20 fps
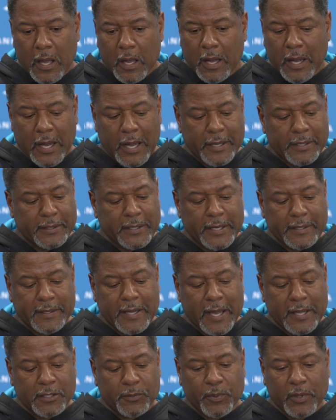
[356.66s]
I did
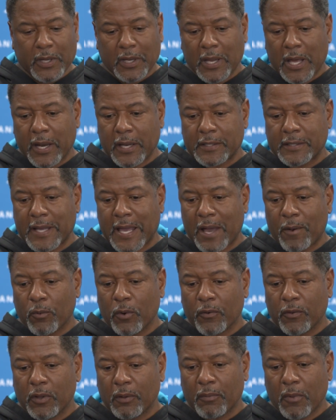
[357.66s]
not spend a lot of time
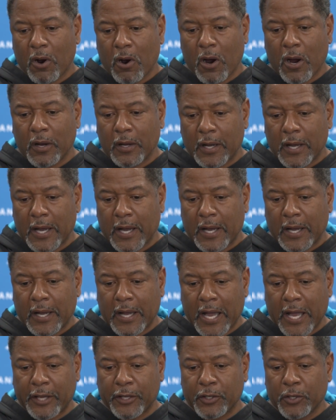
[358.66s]
with Lamar. Uh,
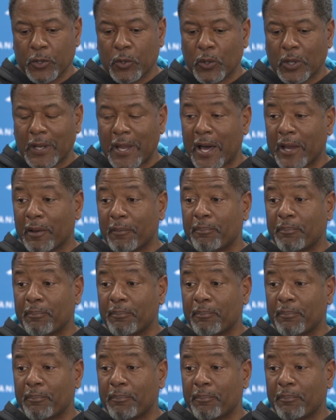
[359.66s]
I knew a lot